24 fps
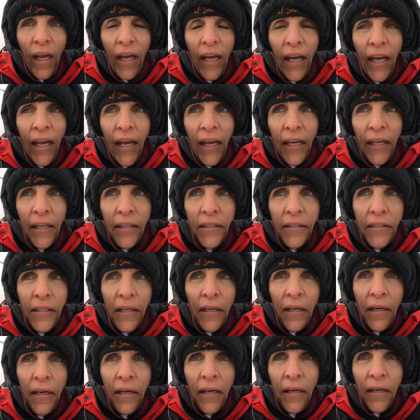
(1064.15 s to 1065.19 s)
And
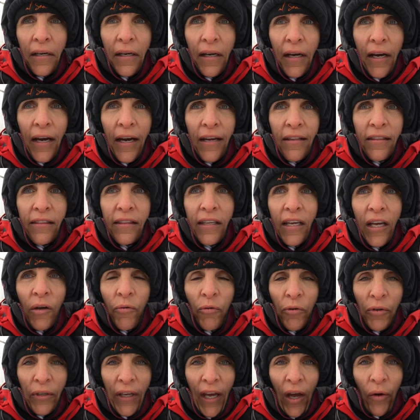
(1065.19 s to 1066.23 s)
I think
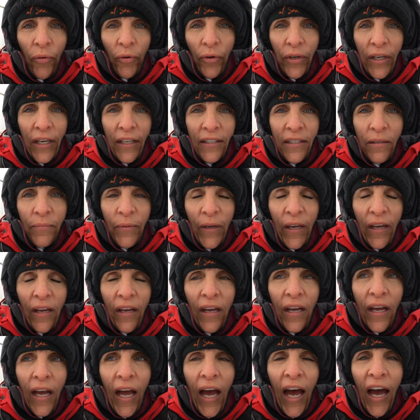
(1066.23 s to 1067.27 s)
we'll get where we need to be.
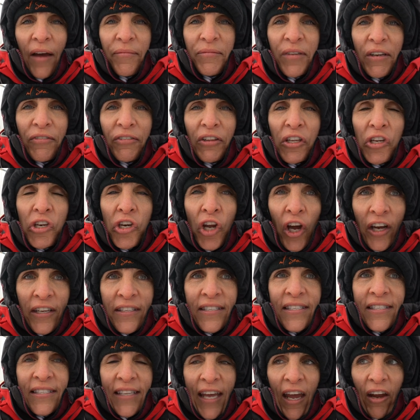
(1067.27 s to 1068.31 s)
I'm definitely
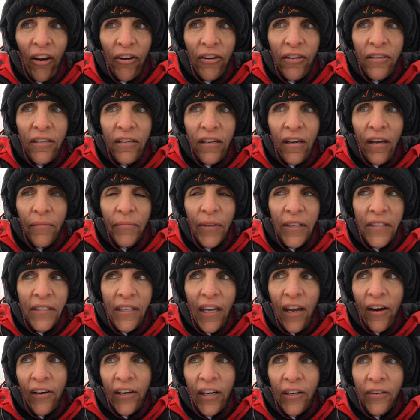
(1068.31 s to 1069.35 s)
not scared. I'm not
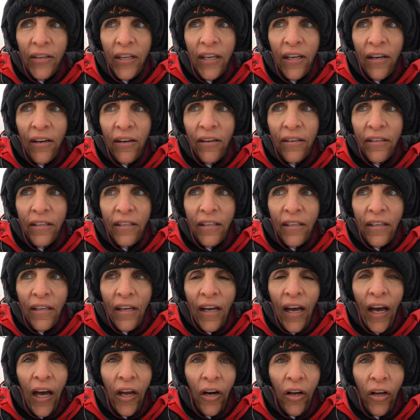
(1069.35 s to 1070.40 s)
scared out here
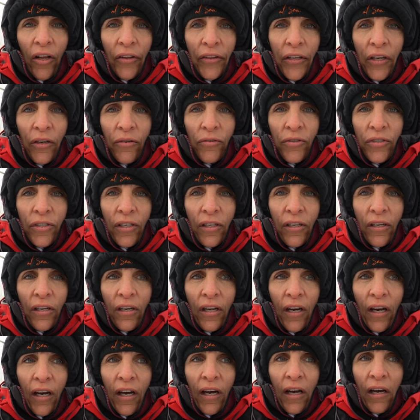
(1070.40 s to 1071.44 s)
at all in the ocean.
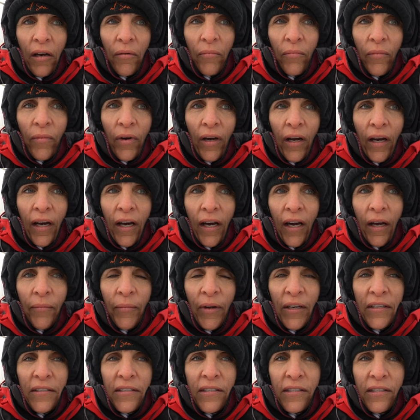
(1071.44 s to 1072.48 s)
Um, I'm
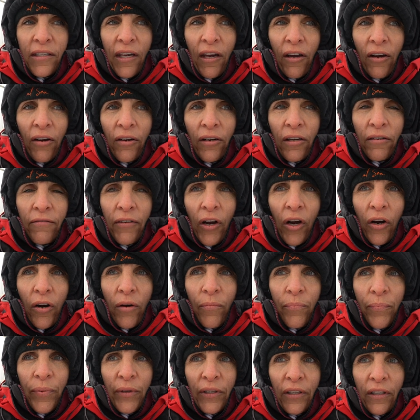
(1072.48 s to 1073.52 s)
not scared of our
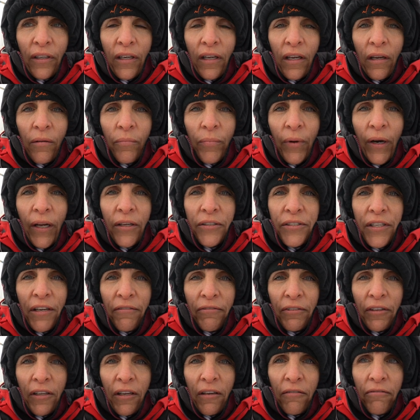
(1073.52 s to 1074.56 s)
ability, but I
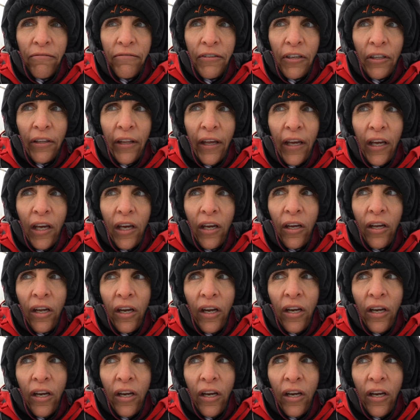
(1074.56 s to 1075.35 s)
definitely feel like